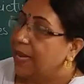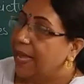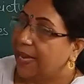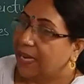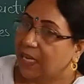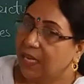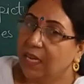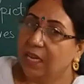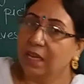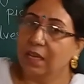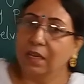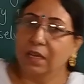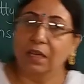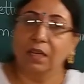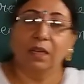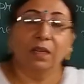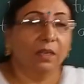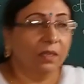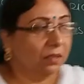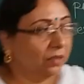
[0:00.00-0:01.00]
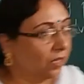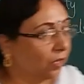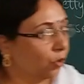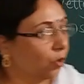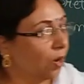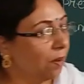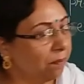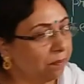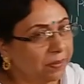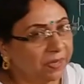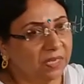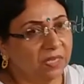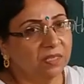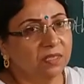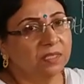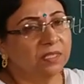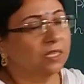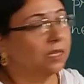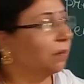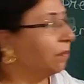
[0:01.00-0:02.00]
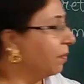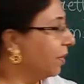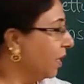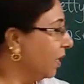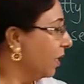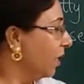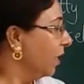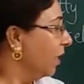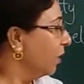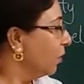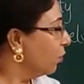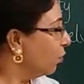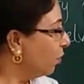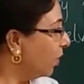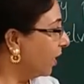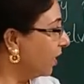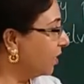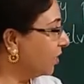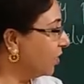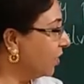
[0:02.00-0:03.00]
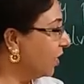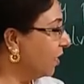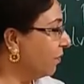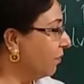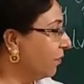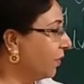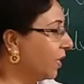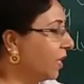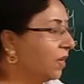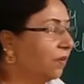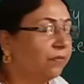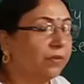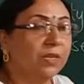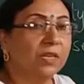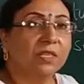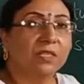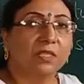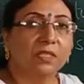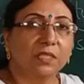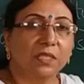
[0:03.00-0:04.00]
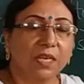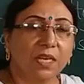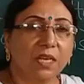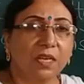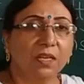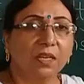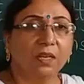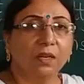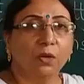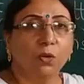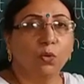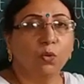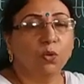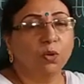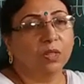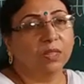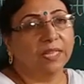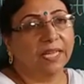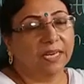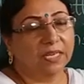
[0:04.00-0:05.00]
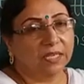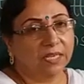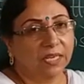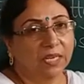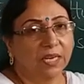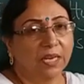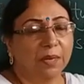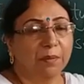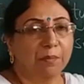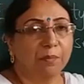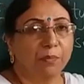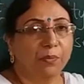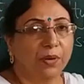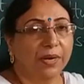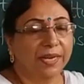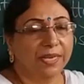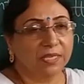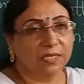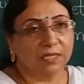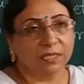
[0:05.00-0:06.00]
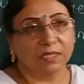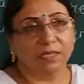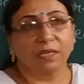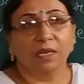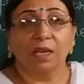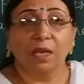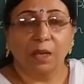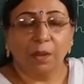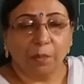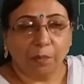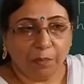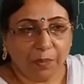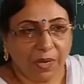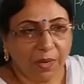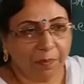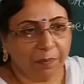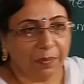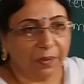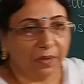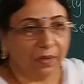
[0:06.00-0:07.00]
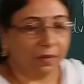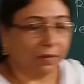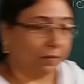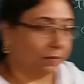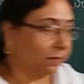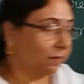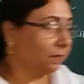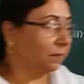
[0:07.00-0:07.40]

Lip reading: lacking the competence in me to achieve even a single goal that can impress people.